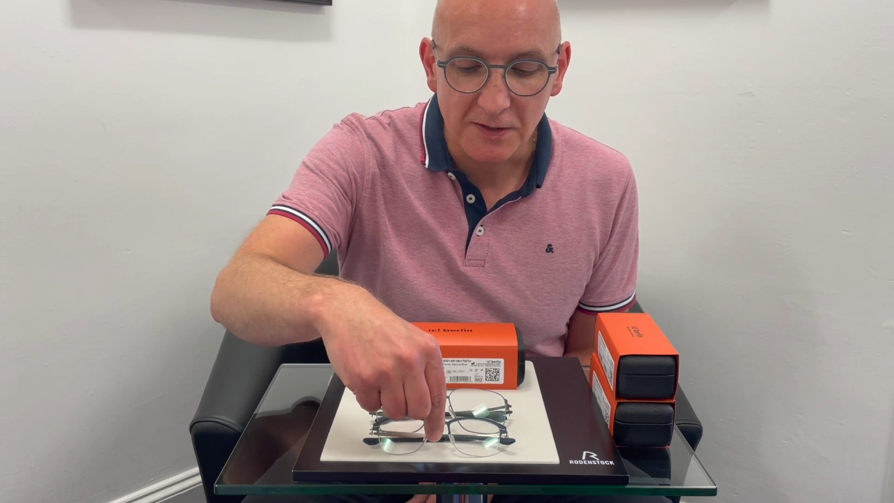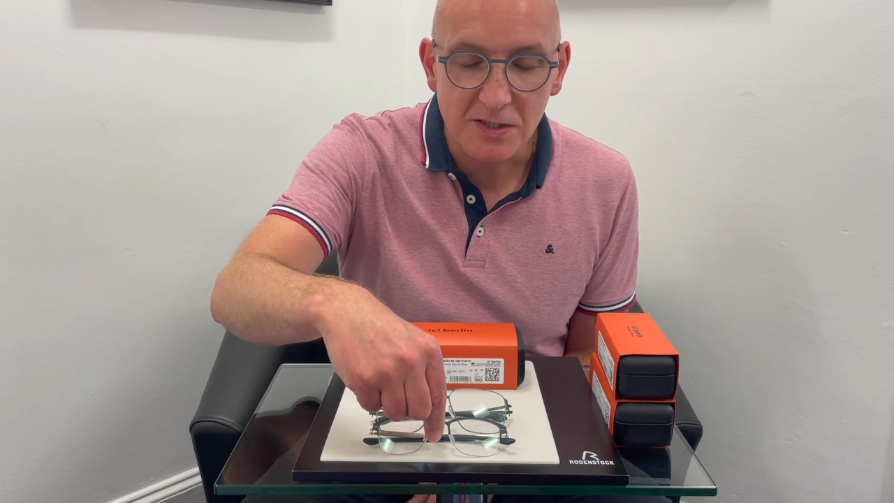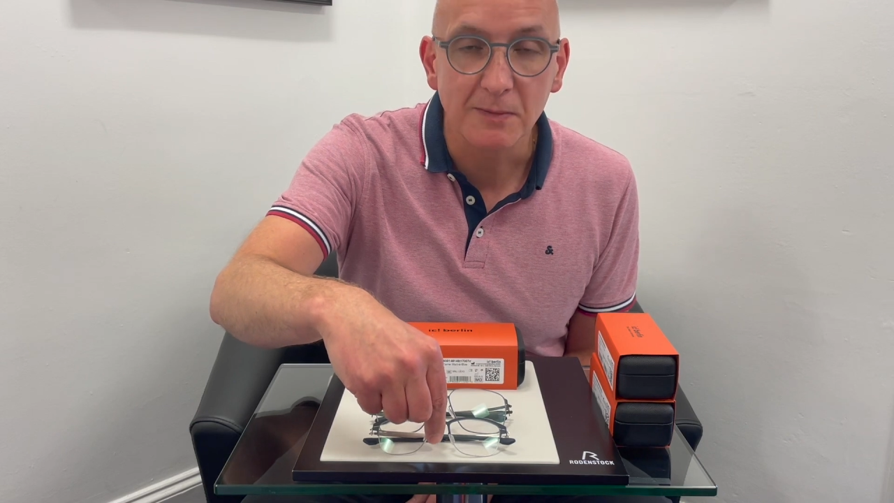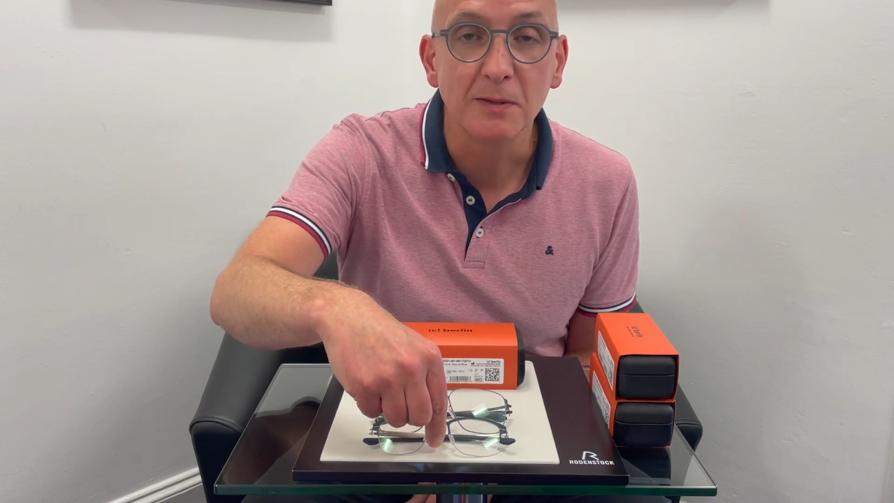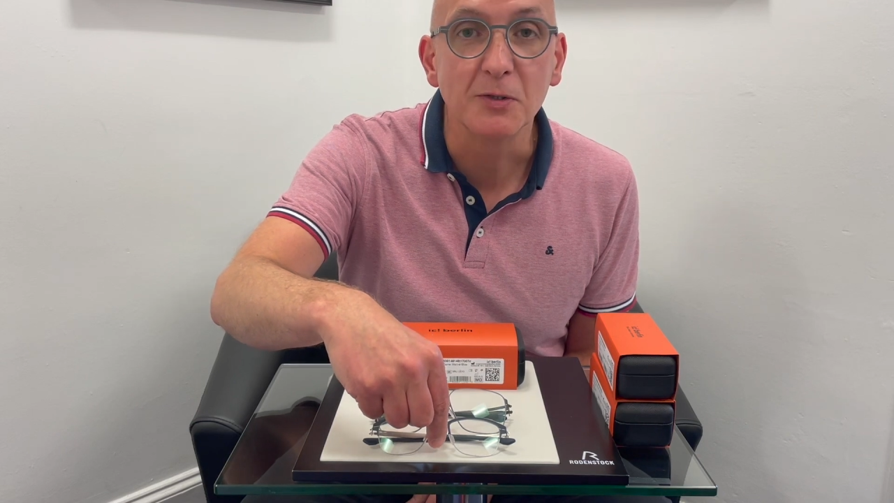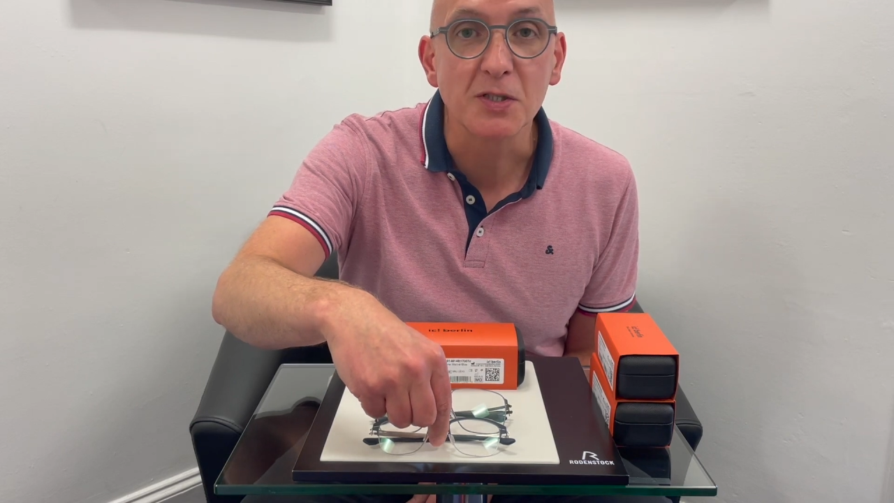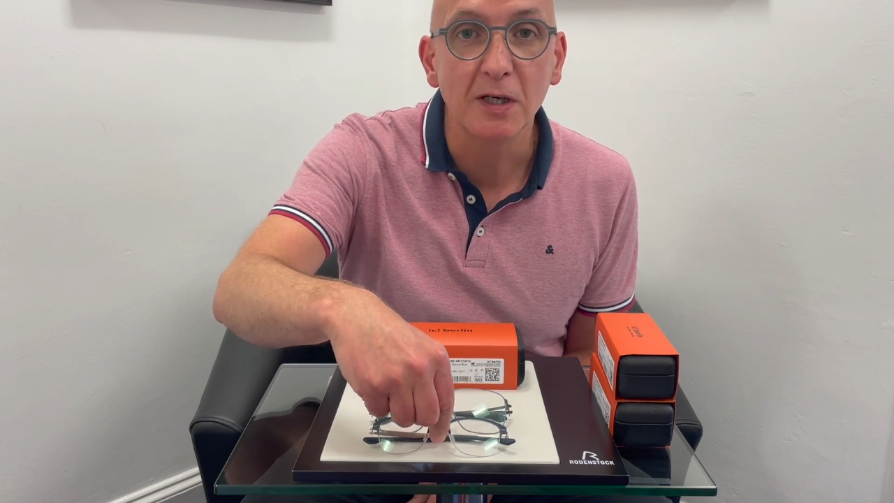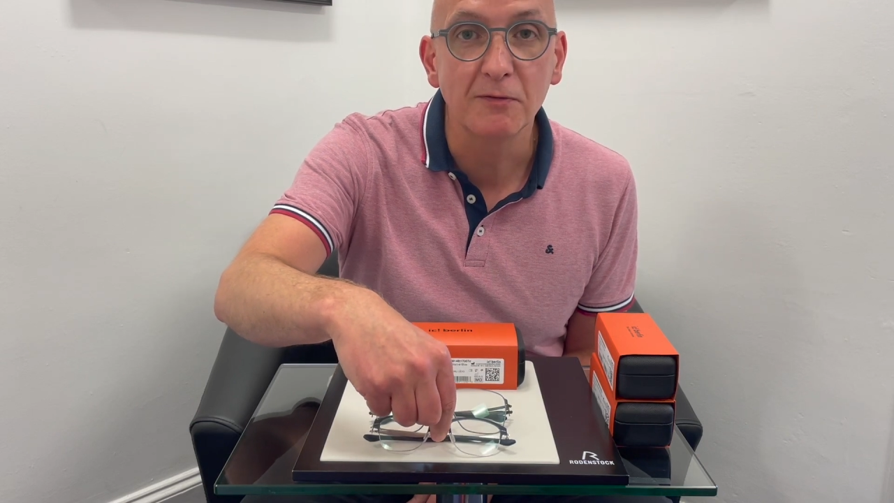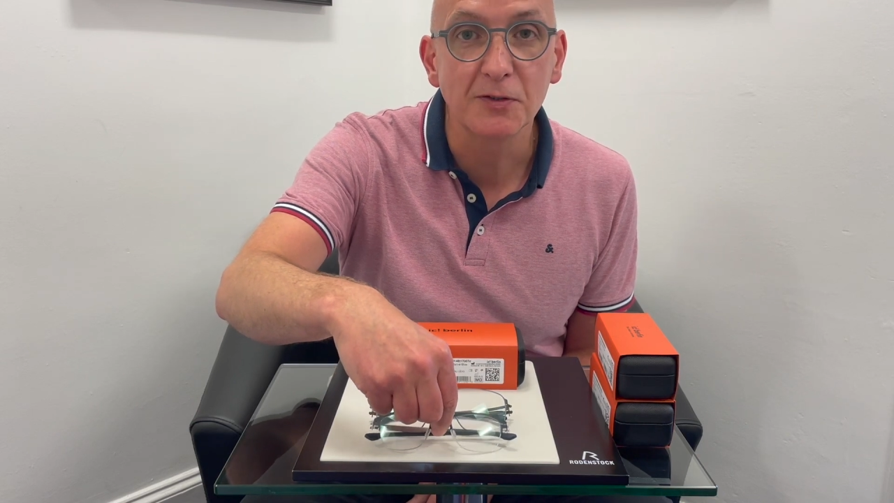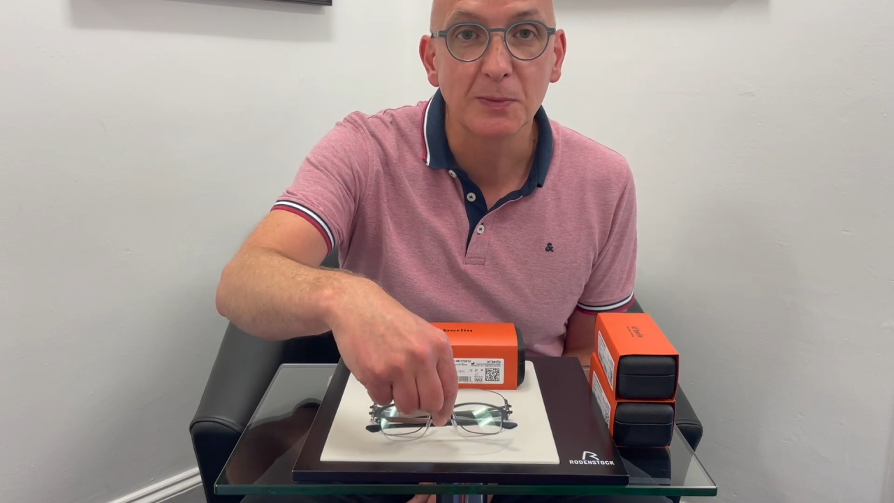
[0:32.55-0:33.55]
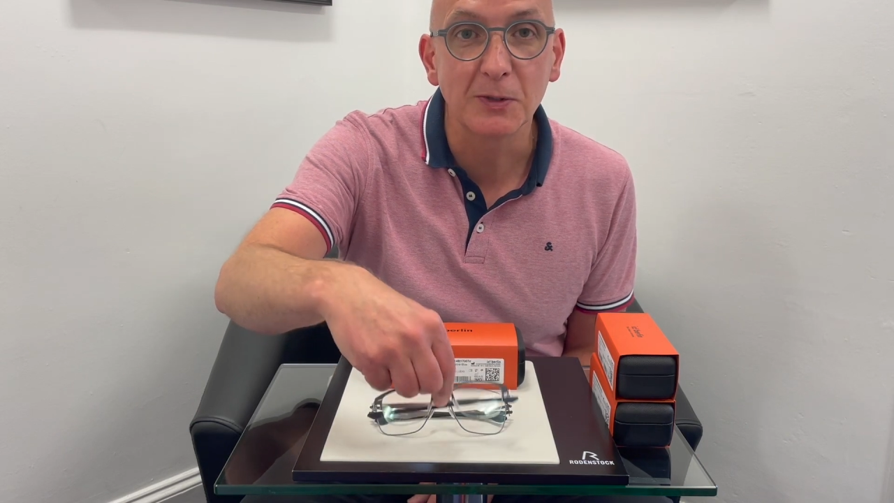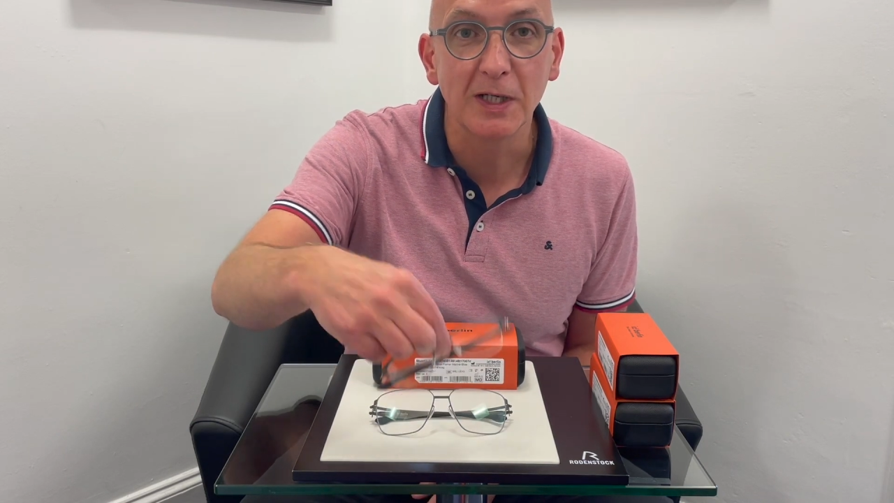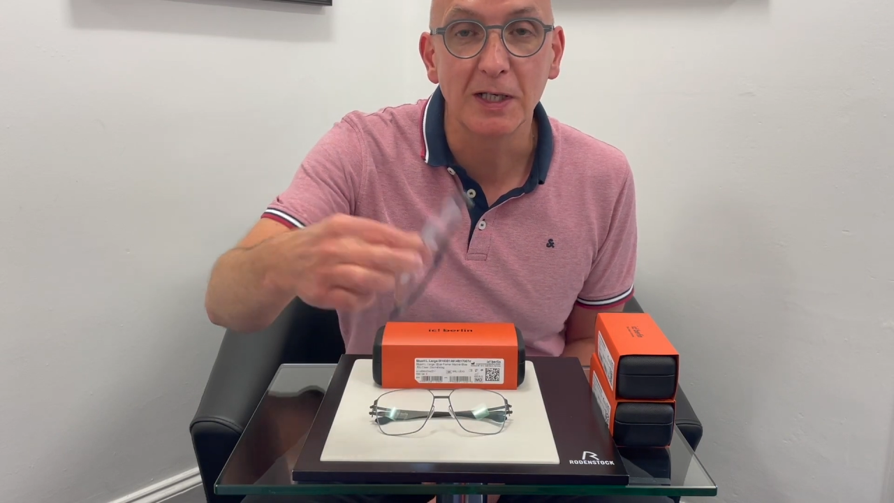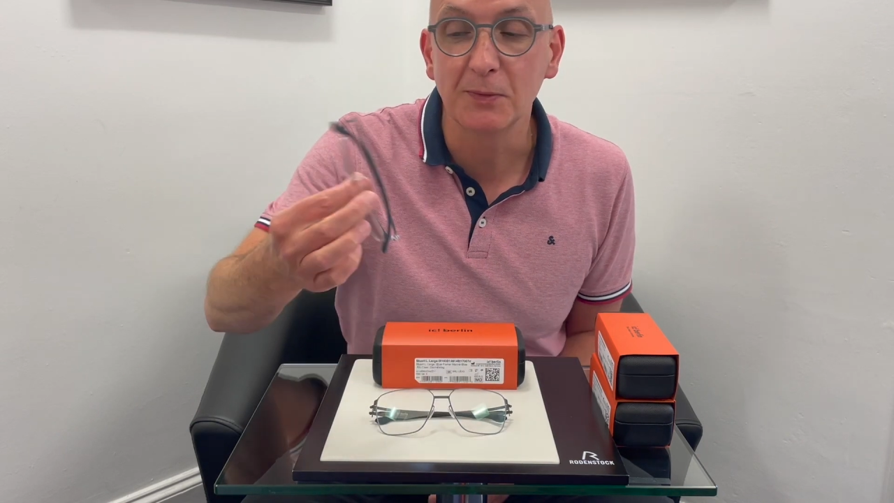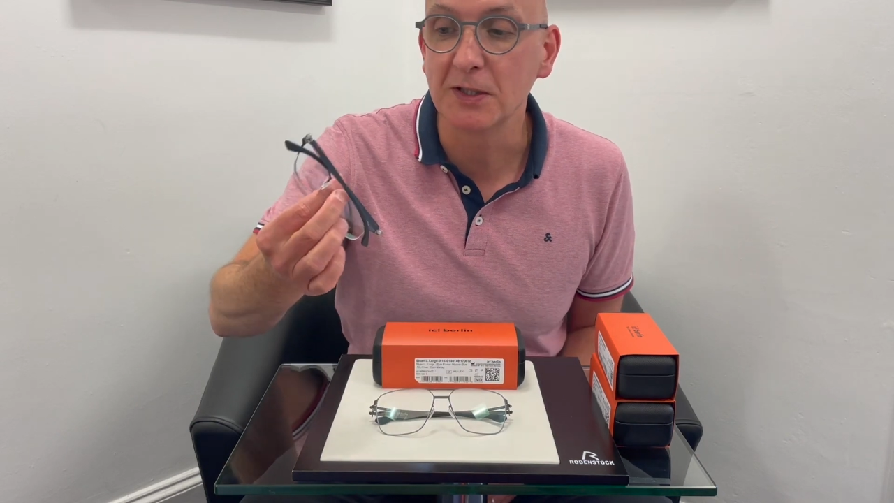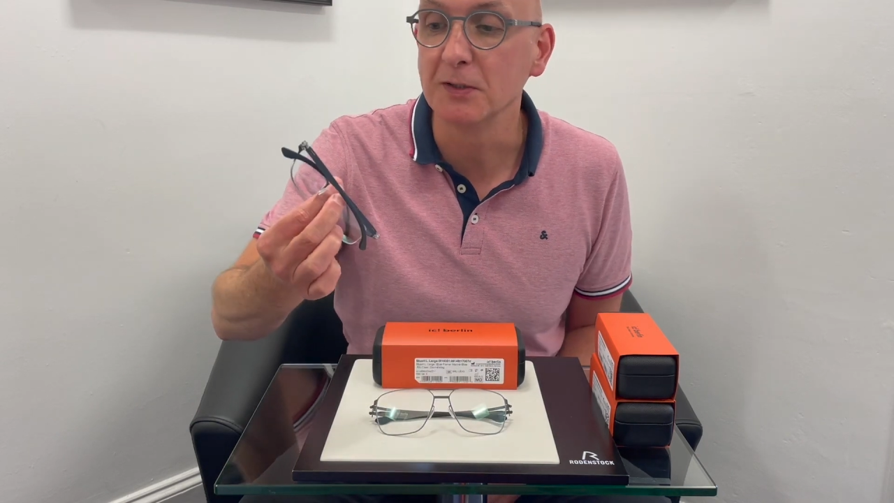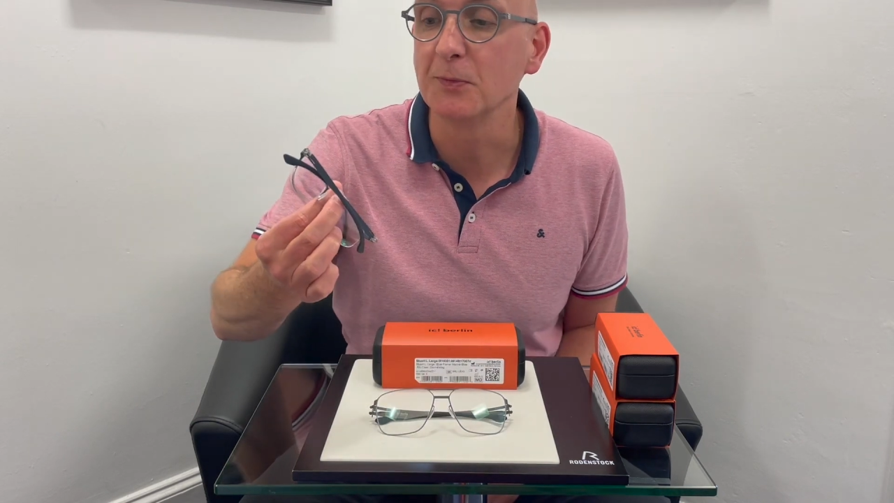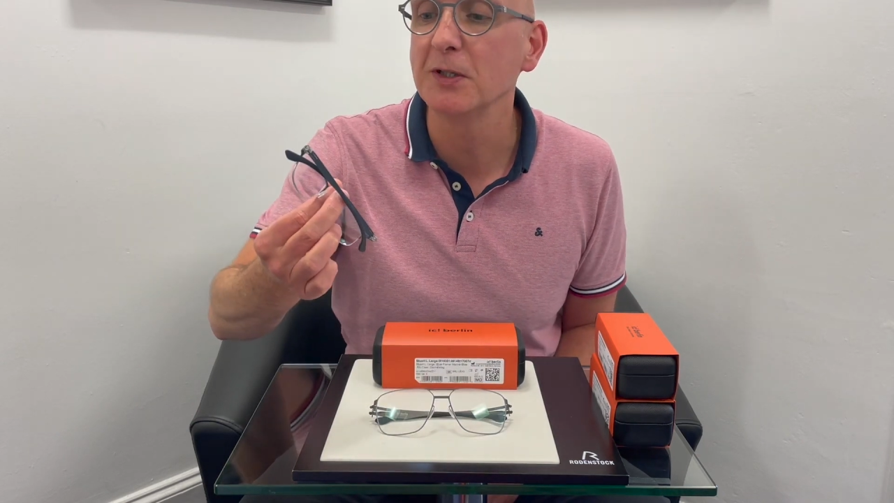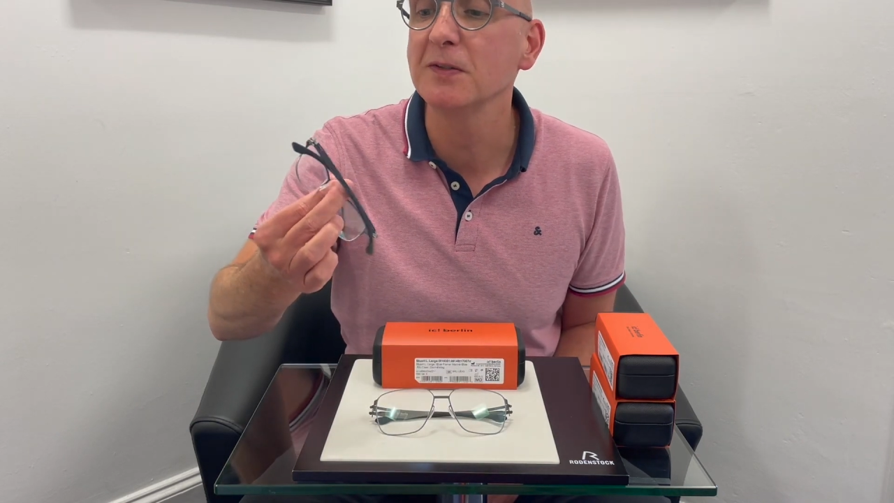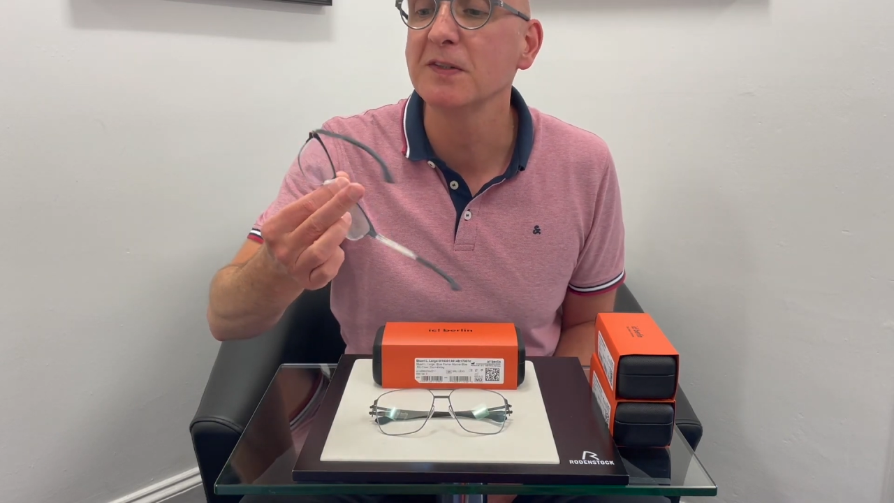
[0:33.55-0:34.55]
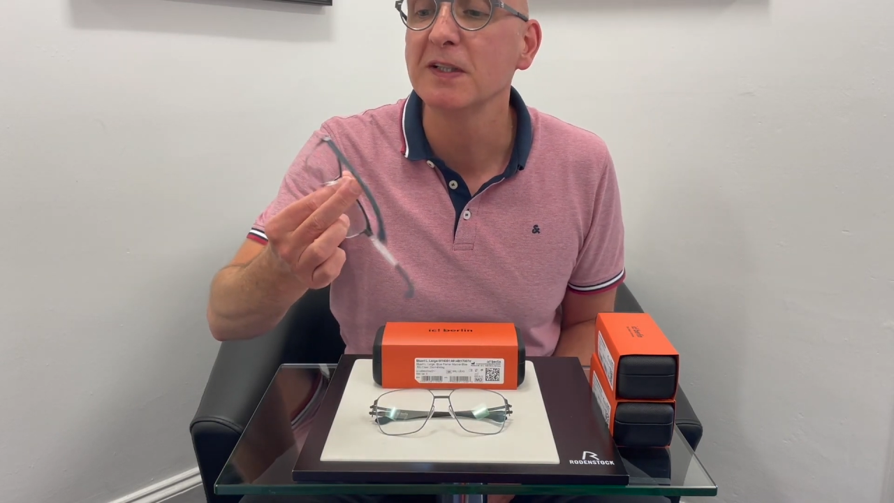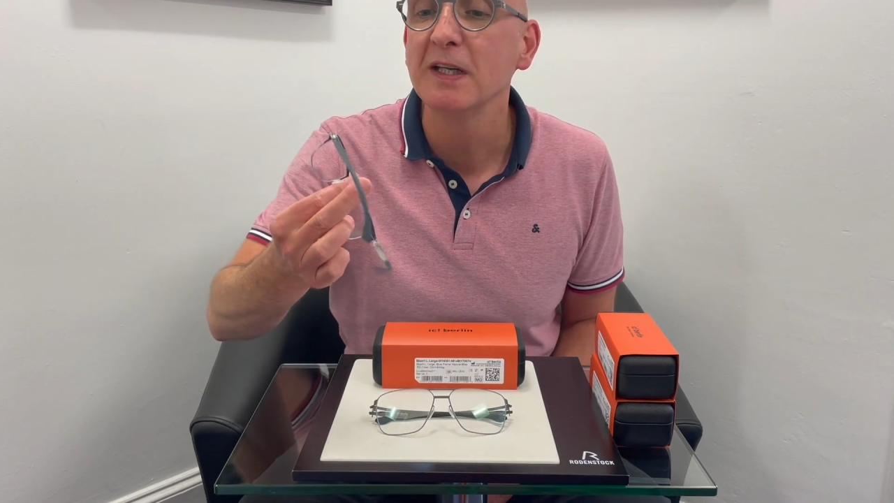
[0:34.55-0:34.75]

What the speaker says: some of the most comfortable eyewear in the world,